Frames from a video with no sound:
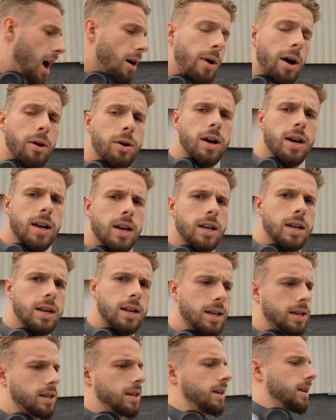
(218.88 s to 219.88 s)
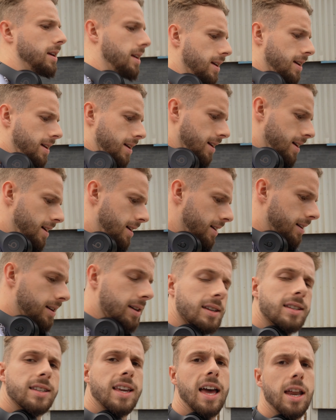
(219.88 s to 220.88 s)
well,
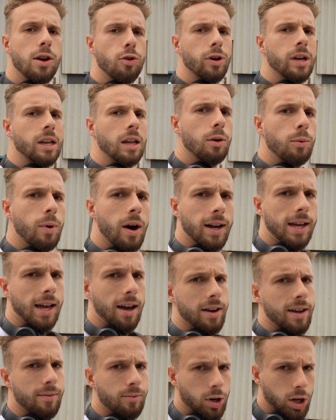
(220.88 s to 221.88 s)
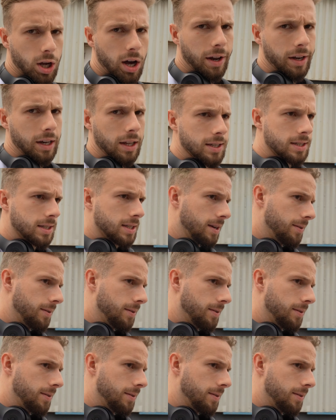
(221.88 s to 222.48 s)
let's get a naughty little workout in regardless.